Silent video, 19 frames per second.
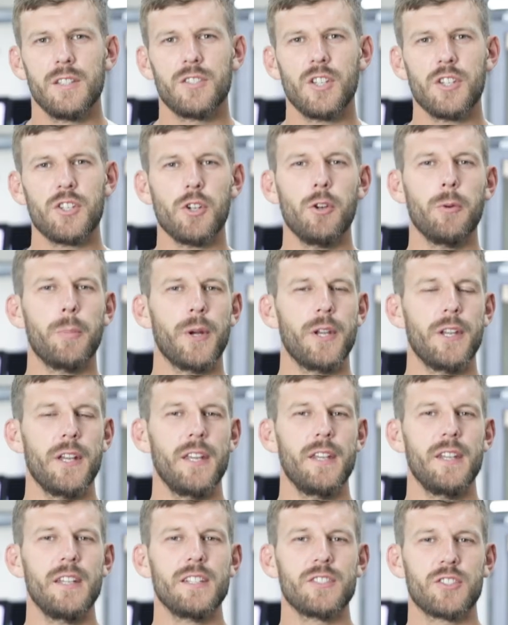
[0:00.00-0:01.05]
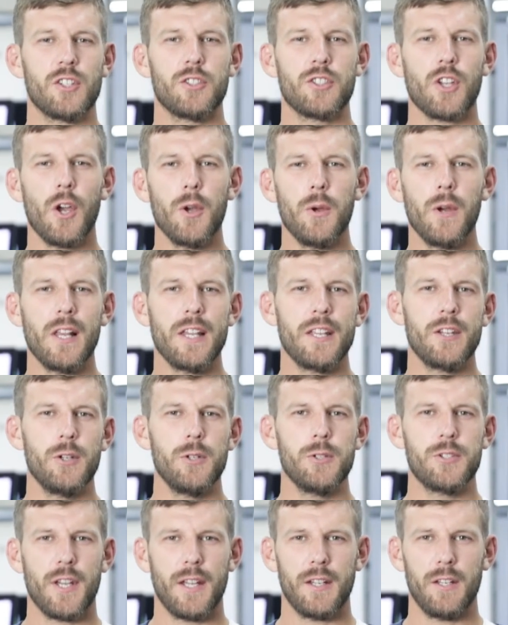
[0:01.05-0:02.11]
Digital printing is a totally
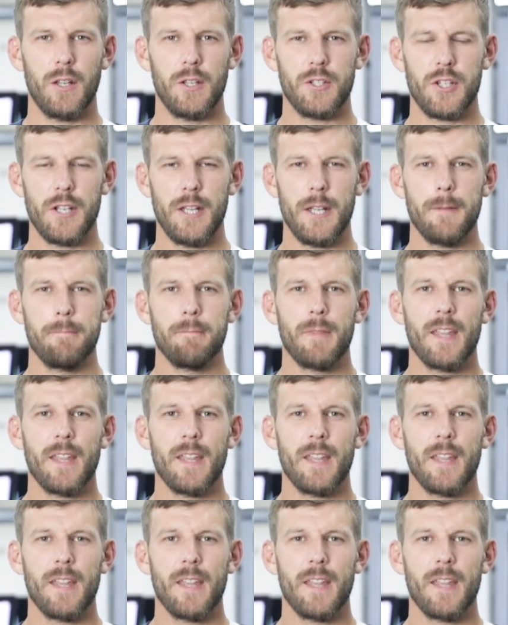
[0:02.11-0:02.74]
new technology.